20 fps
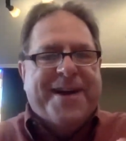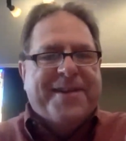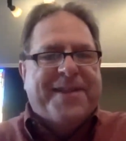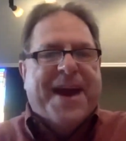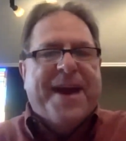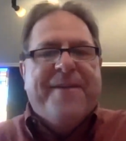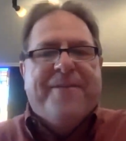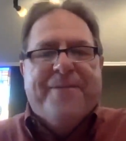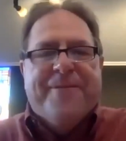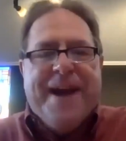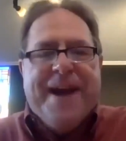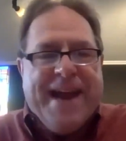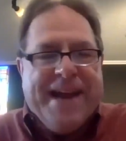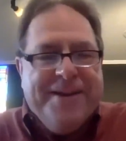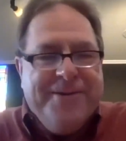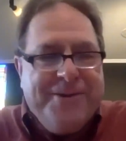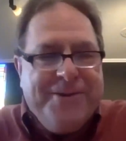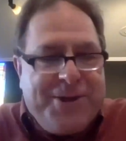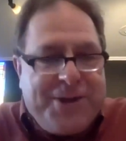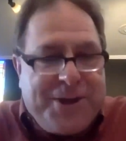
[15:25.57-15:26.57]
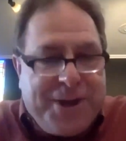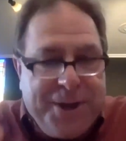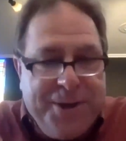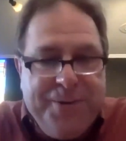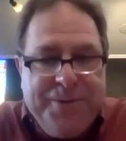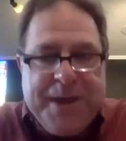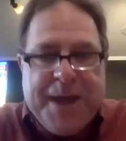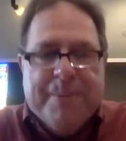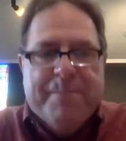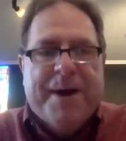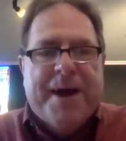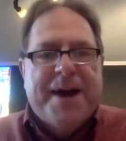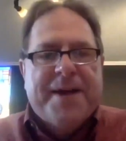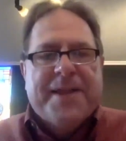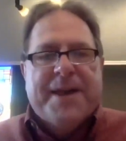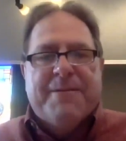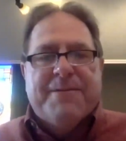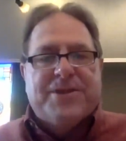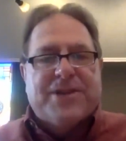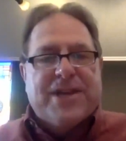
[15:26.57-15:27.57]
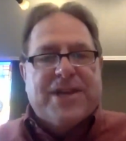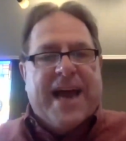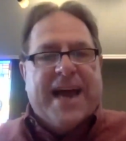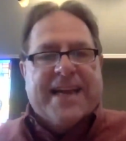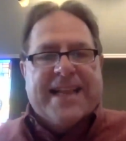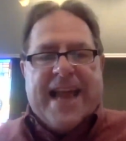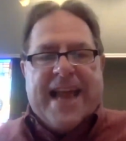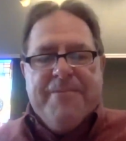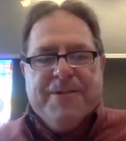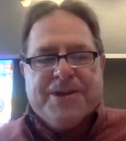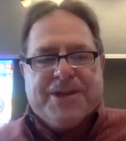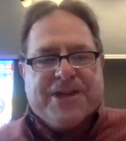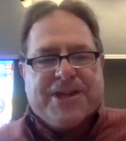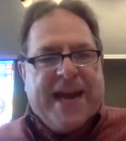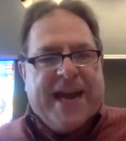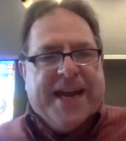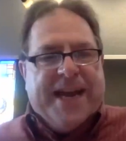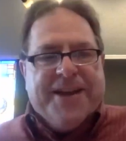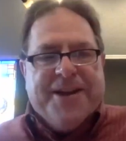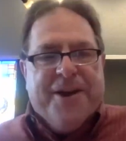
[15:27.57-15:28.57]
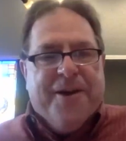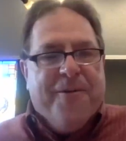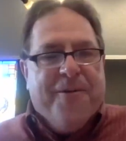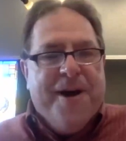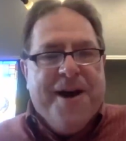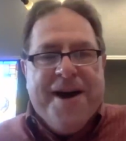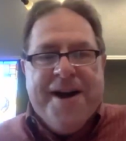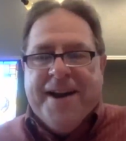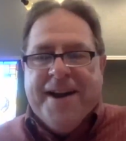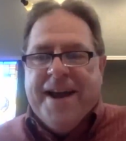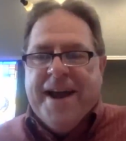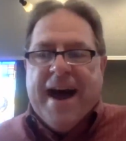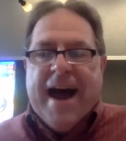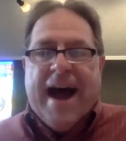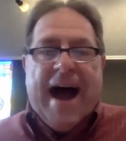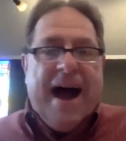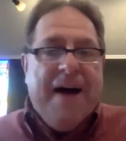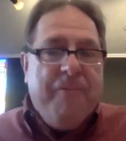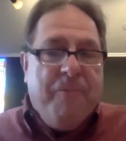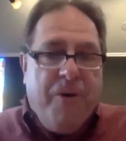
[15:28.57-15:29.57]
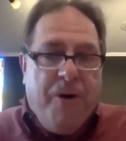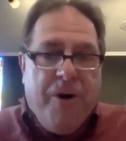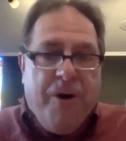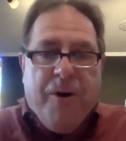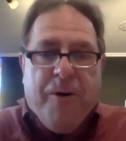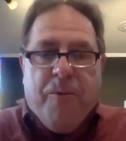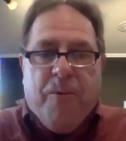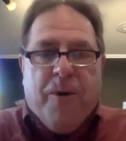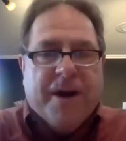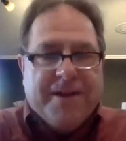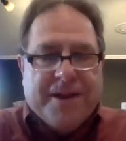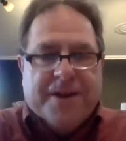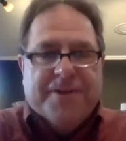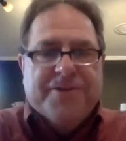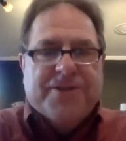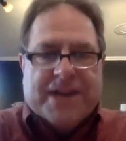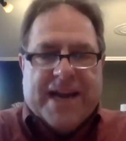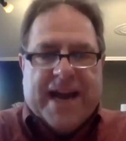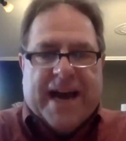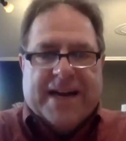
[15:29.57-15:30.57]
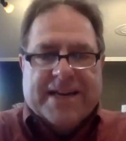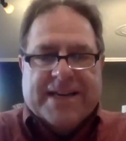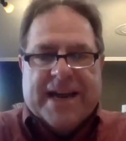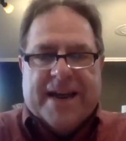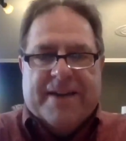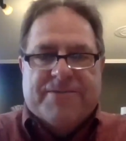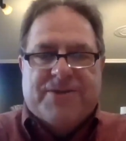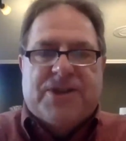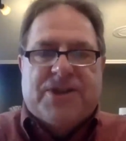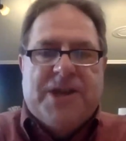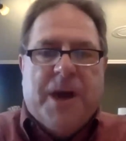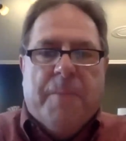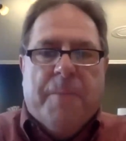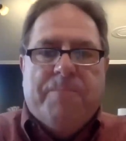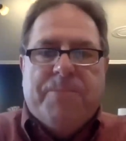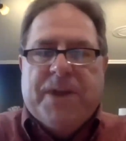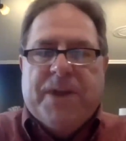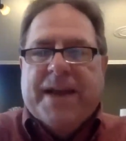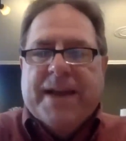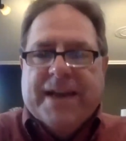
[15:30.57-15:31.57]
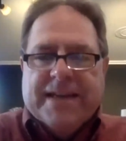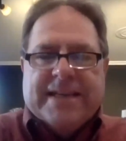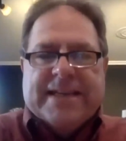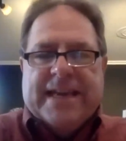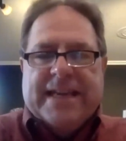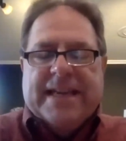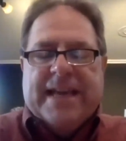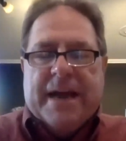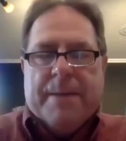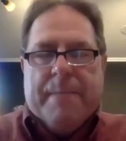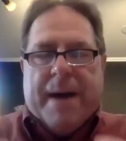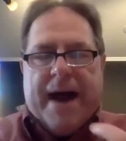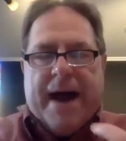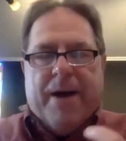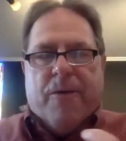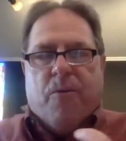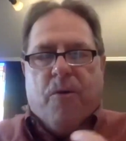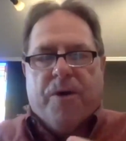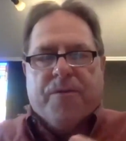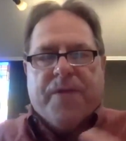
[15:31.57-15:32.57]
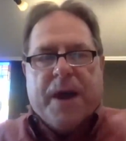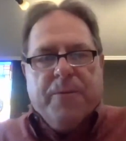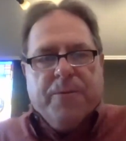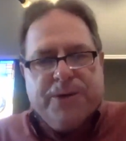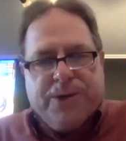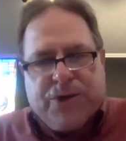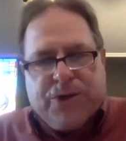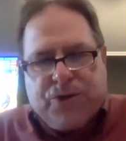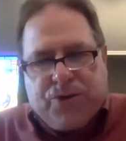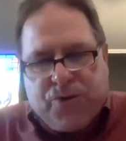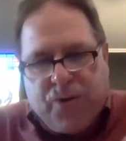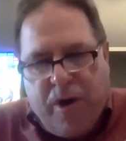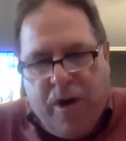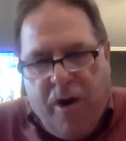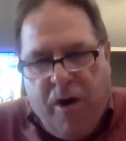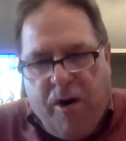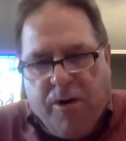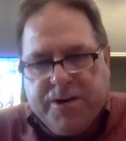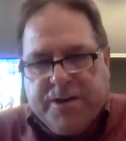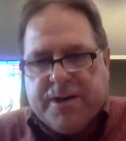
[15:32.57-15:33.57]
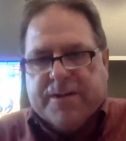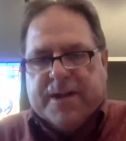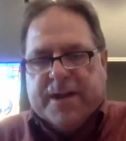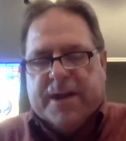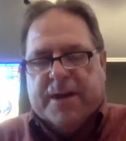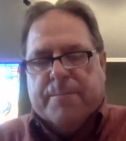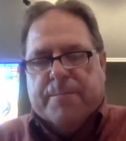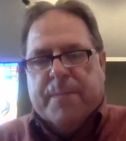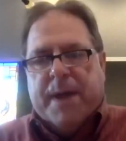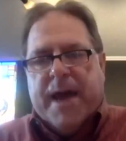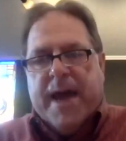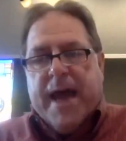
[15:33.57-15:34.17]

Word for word: They ran to them. It was like they were saying, you know what? I want what those guys have. Something is in them. I want. They were drawn to them.